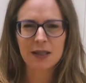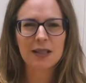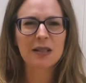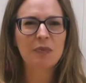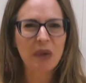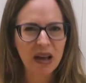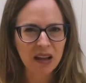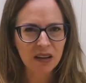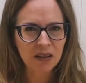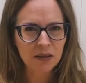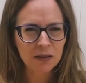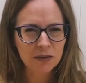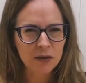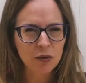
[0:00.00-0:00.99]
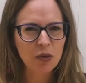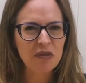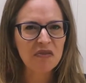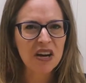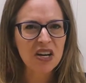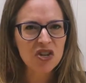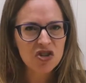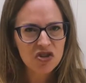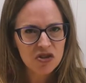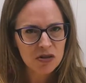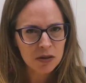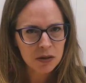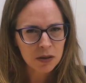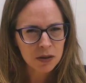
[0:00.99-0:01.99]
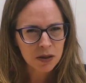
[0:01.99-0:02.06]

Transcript: a spell for revenge.